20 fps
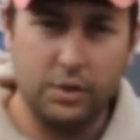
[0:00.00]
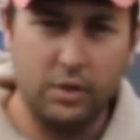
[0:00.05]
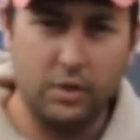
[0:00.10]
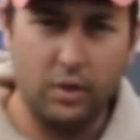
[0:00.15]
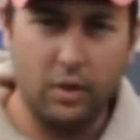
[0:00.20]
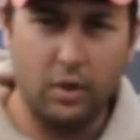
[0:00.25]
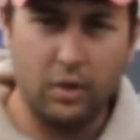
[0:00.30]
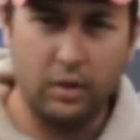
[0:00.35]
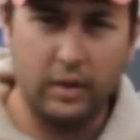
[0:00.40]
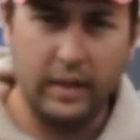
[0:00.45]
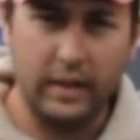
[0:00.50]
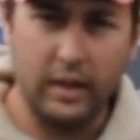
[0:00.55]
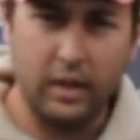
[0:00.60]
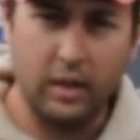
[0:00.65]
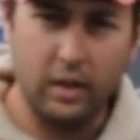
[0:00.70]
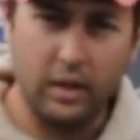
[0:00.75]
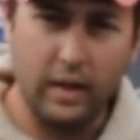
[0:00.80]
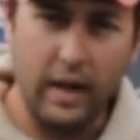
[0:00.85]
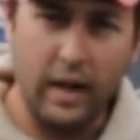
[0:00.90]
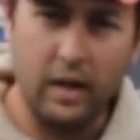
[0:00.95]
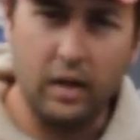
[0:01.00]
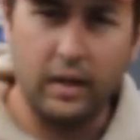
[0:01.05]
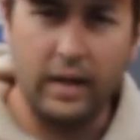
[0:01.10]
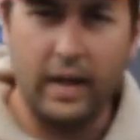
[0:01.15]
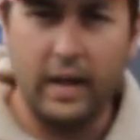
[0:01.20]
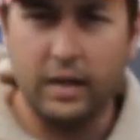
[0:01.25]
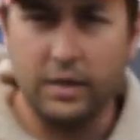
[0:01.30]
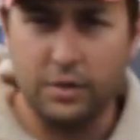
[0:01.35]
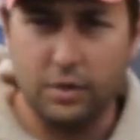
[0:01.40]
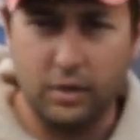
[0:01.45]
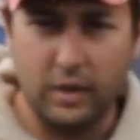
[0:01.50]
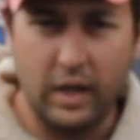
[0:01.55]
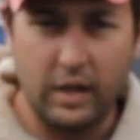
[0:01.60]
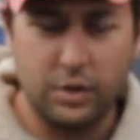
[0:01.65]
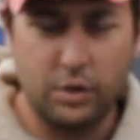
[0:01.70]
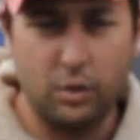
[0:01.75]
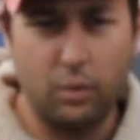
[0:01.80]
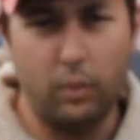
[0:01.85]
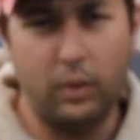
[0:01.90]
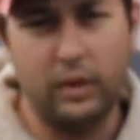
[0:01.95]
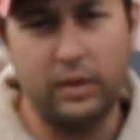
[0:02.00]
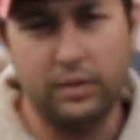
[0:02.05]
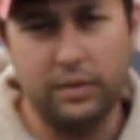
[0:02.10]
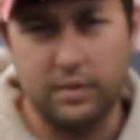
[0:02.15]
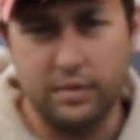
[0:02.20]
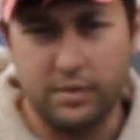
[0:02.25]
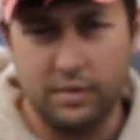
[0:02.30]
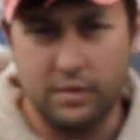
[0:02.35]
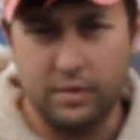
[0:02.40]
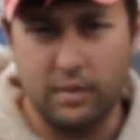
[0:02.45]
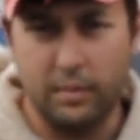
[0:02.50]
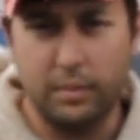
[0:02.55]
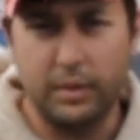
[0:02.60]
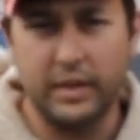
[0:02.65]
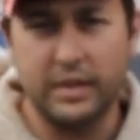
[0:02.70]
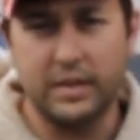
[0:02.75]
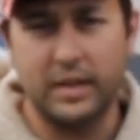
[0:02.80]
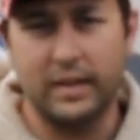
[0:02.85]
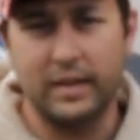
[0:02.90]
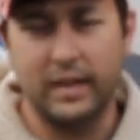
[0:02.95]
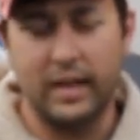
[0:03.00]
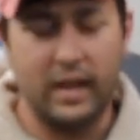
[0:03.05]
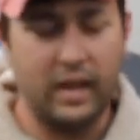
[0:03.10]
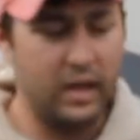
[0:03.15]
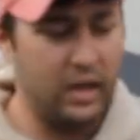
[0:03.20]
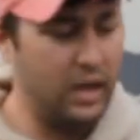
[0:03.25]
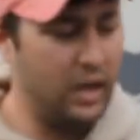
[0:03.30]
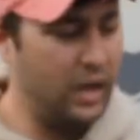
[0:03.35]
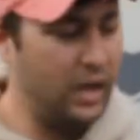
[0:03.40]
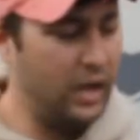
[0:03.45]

you can go to like a Airgas or National Welders or someplace like that,